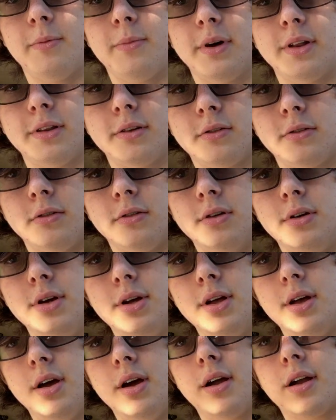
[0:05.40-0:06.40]
my little
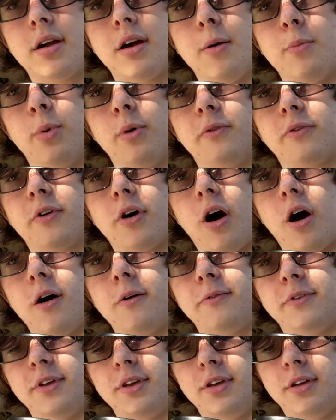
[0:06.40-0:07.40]
cup of
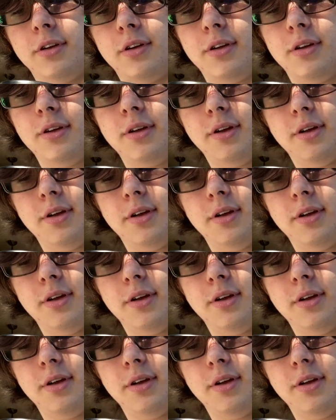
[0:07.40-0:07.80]
coffee here